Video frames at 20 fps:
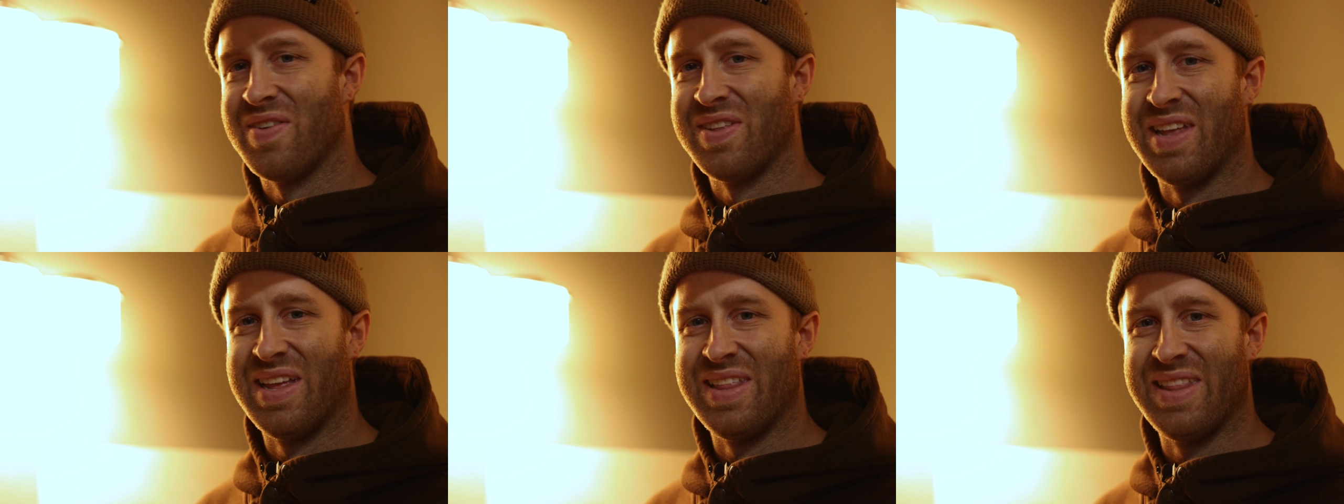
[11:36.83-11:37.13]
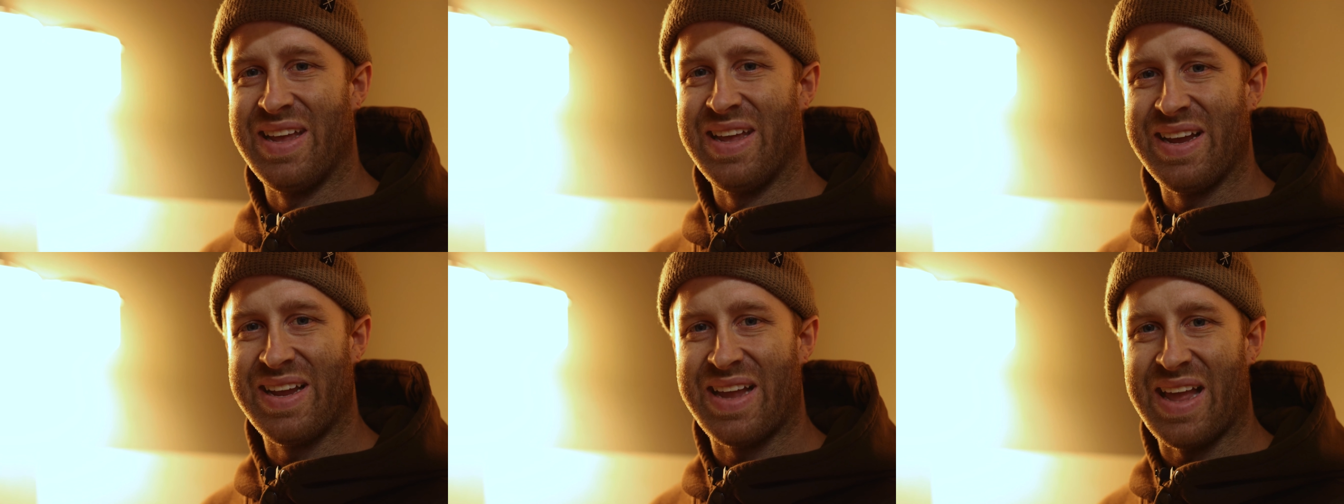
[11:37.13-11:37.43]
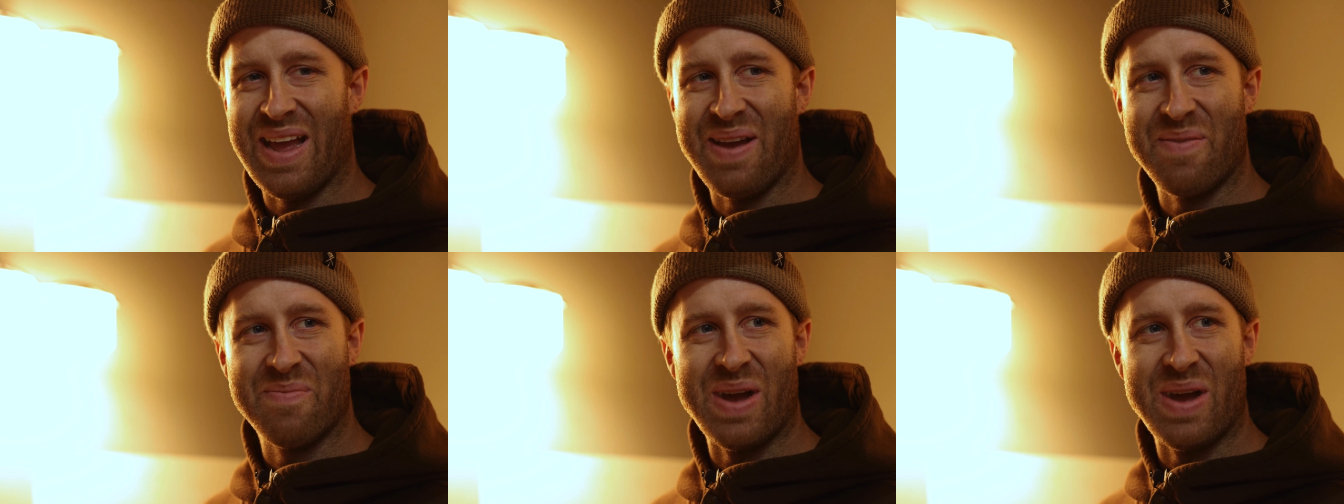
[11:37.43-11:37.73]
And then they
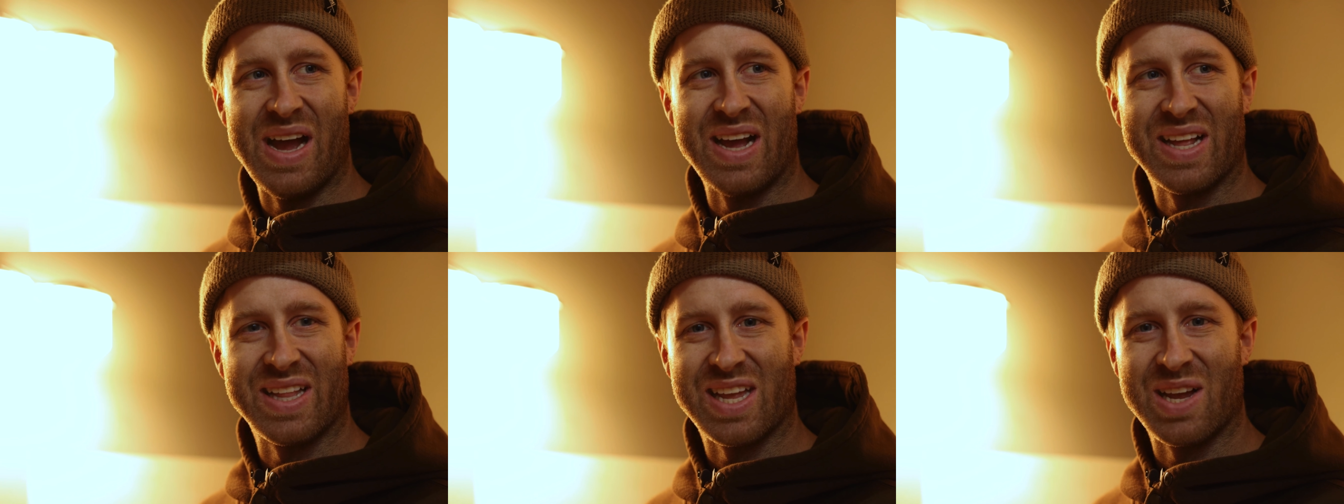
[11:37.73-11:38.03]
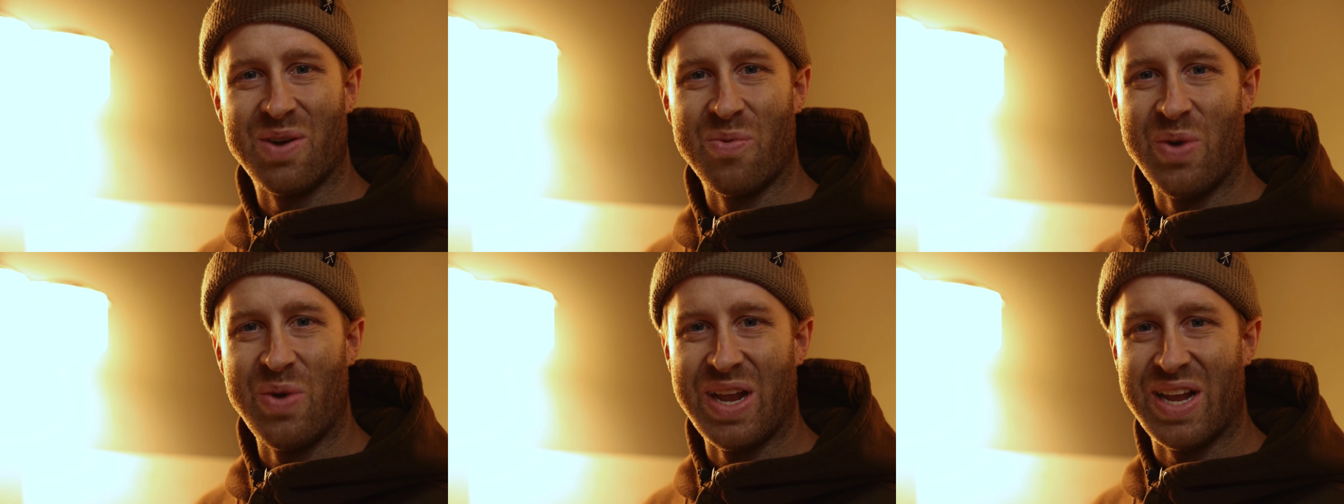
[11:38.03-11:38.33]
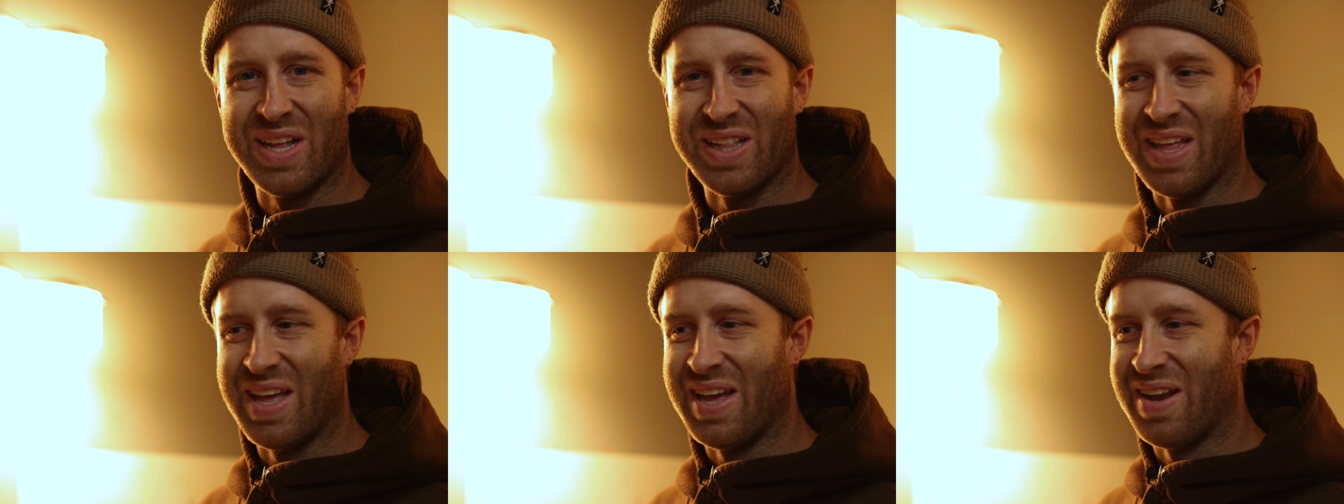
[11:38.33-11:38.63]
came back like a
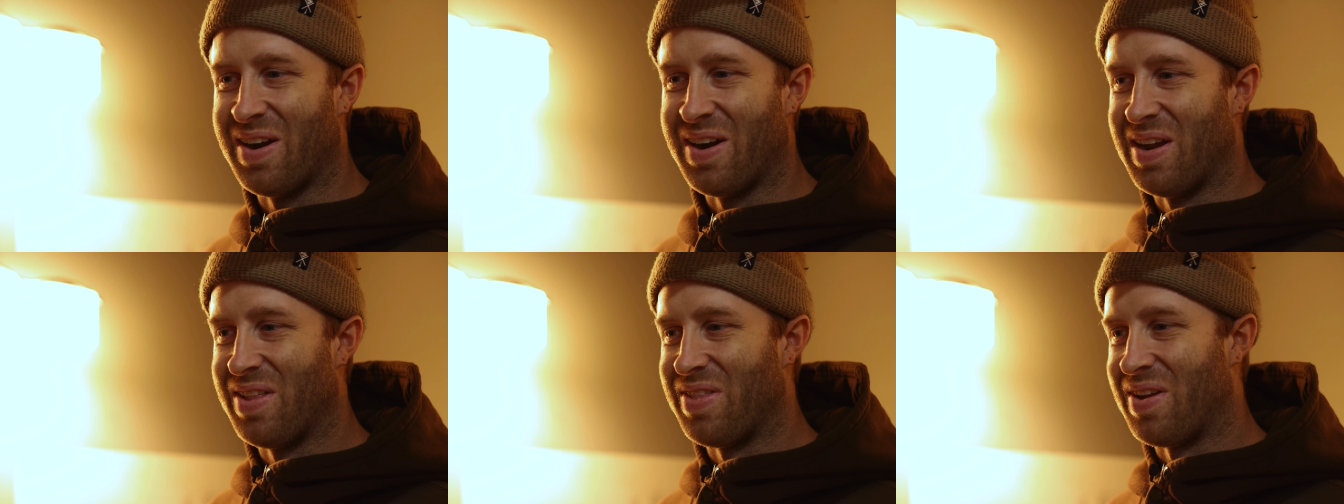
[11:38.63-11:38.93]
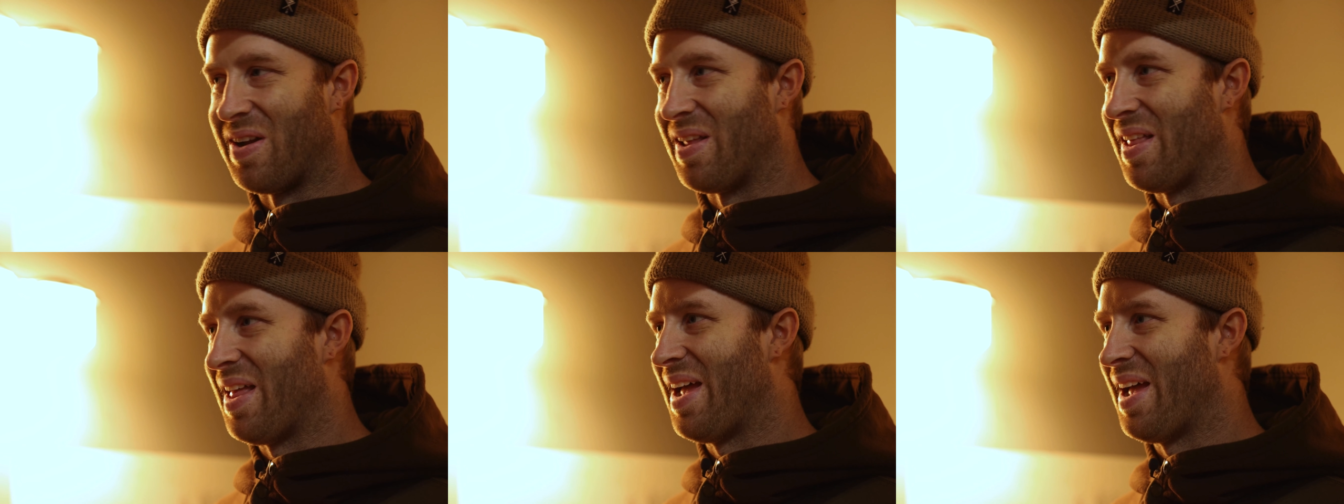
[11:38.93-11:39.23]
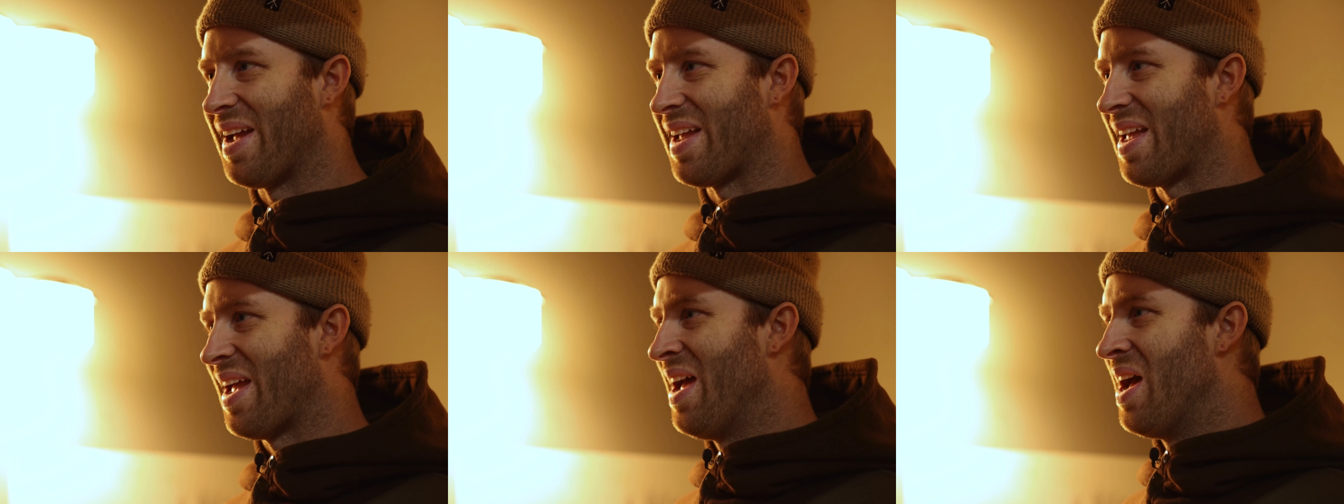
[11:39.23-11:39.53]
week later and they're
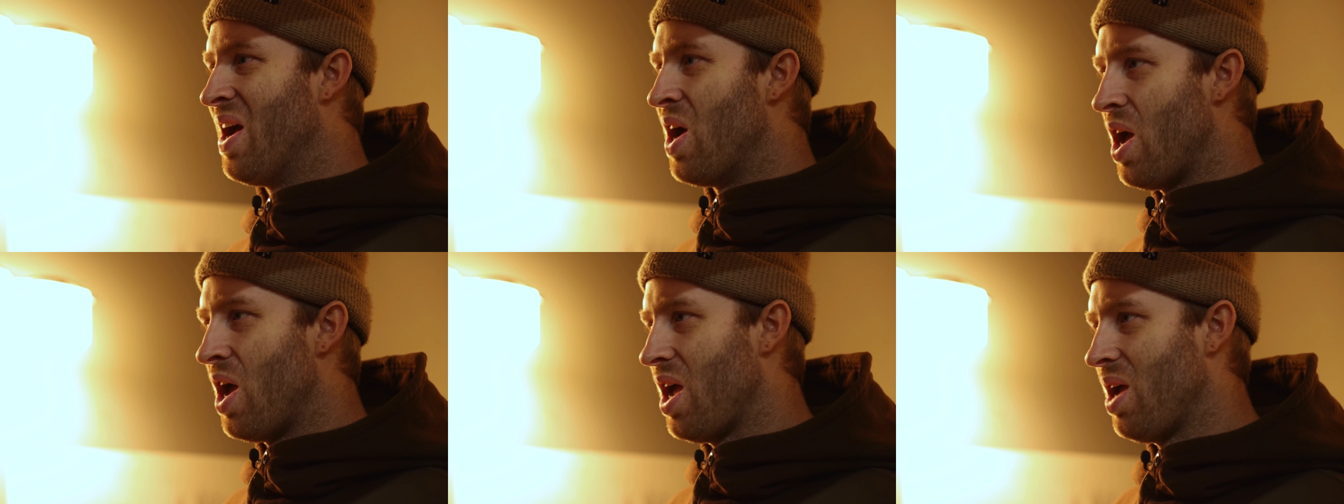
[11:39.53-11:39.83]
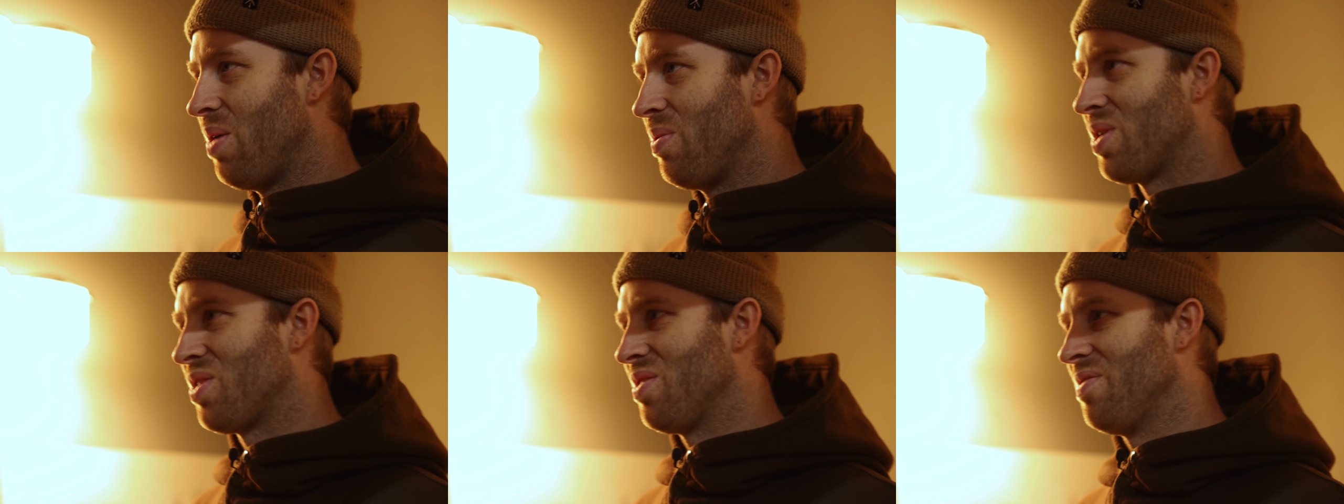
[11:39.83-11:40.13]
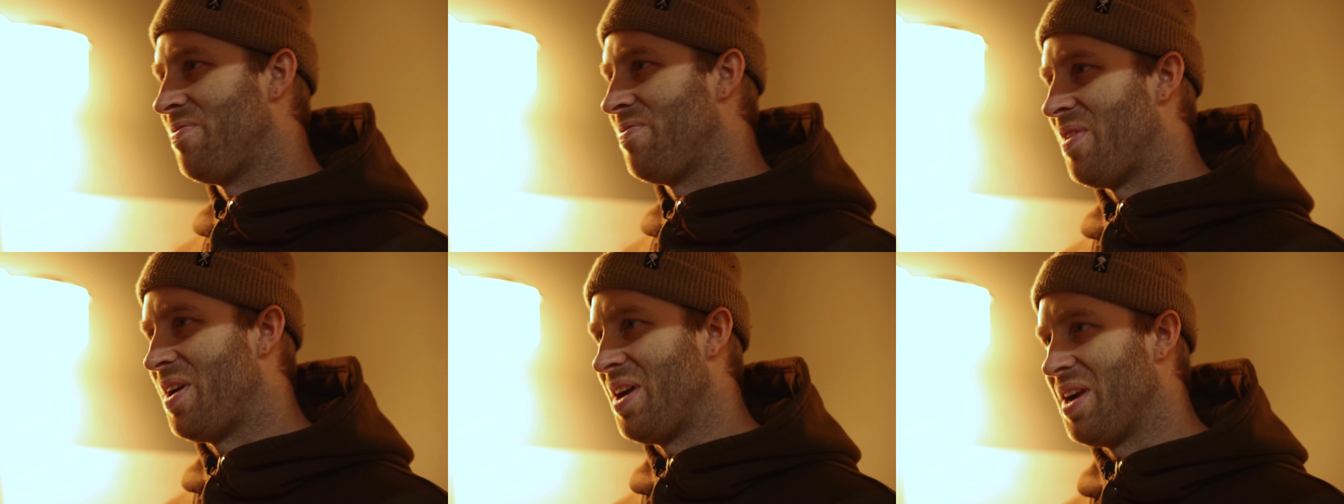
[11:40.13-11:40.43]
like, hey, we
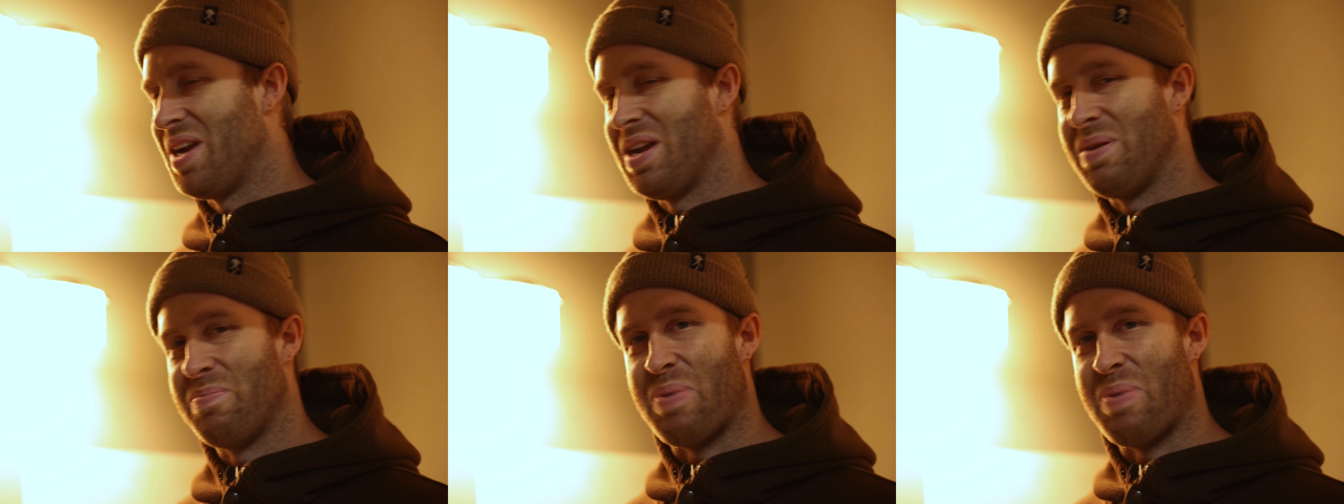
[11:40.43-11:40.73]
couldn't find any